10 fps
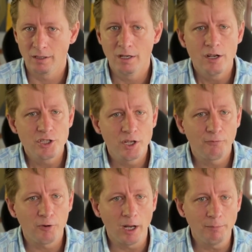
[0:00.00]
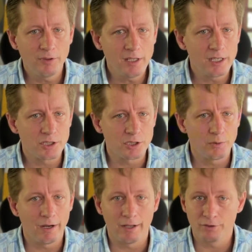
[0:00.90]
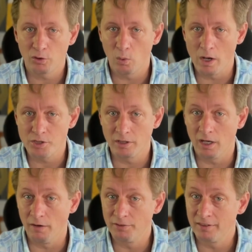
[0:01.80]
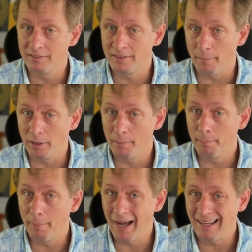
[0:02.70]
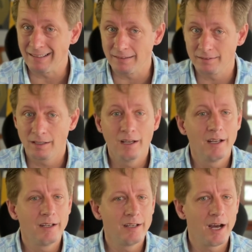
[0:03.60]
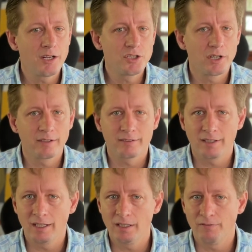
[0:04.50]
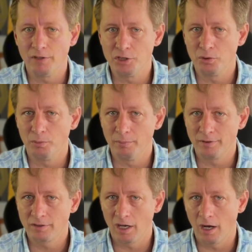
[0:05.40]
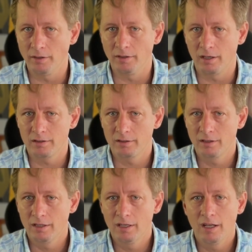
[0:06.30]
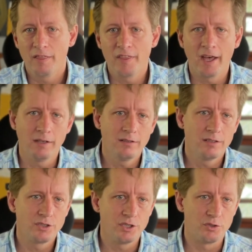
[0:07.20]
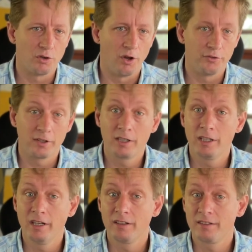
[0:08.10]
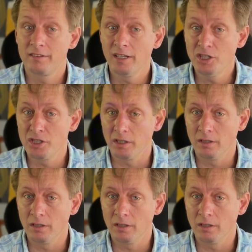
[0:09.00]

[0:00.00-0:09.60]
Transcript: She frames the issue as a question of systemic bias, not just individual misconduct. Then she draws a clear distinction